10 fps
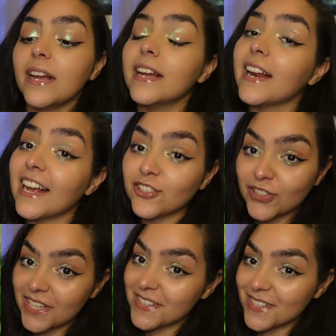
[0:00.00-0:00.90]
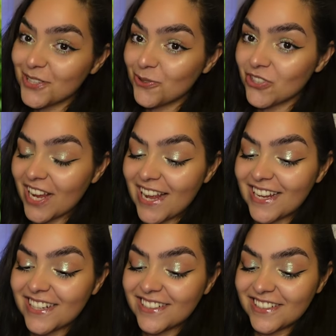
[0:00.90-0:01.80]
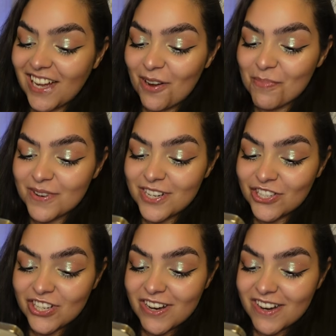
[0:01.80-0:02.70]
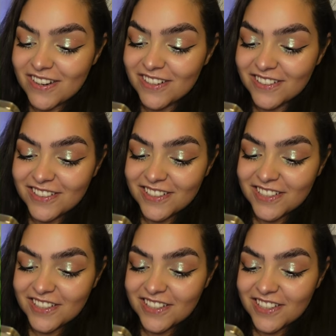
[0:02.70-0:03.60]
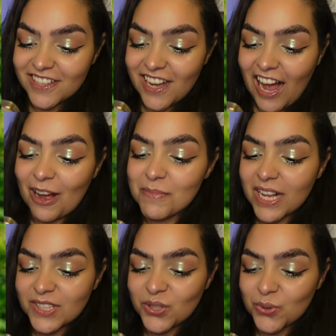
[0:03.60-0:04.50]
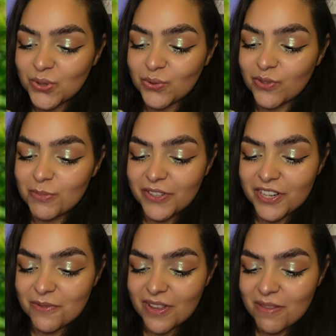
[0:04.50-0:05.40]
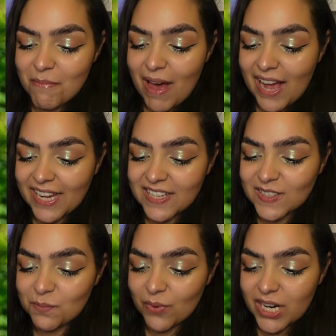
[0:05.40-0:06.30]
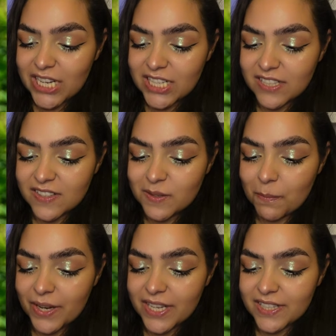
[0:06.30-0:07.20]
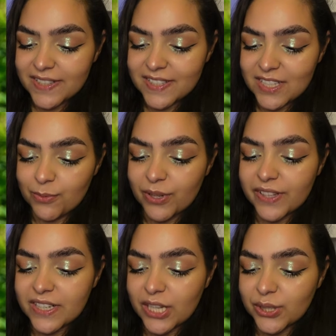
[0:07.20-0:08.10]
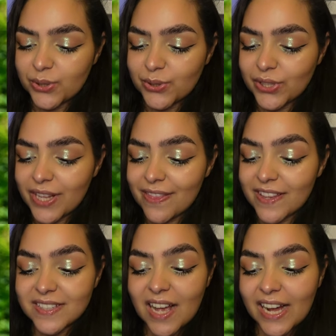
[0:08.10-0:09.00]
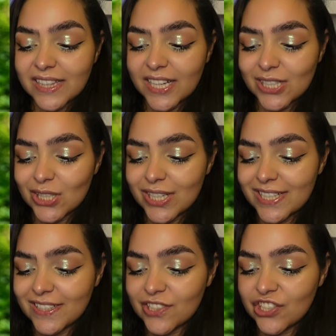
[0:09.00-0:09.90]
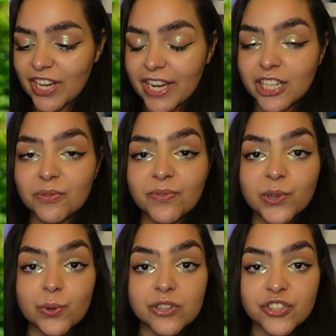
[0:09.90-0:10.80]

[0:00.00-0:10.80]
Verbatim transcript: It actually is a new shade, I'm pretty sure. I'm not too too familiar with MAC as a brand, but it will include this highlighter in the shade Floor